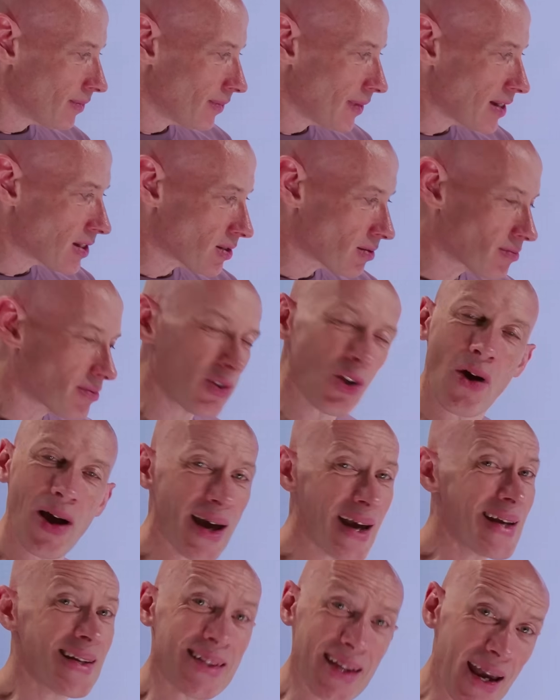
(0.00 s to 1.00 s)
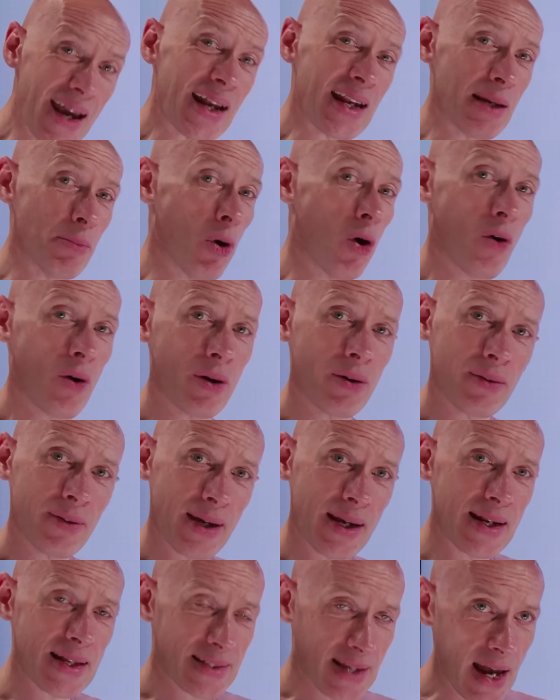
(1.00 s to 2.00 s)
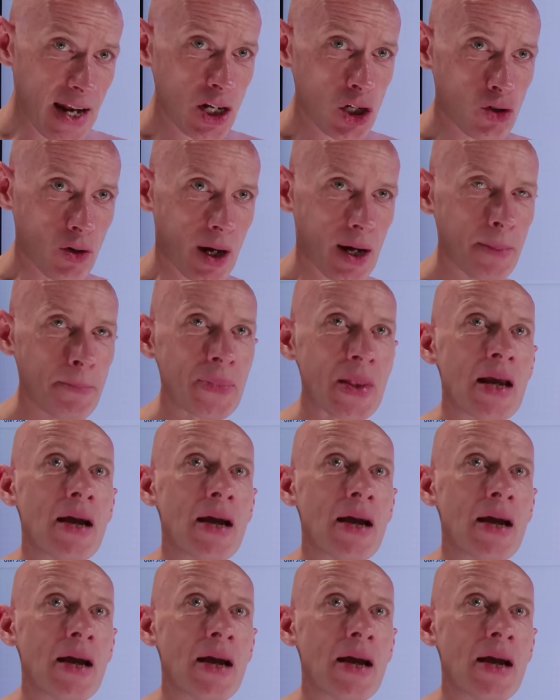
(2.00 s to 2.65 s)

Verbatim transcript: it's not AD anymore. It is Entra.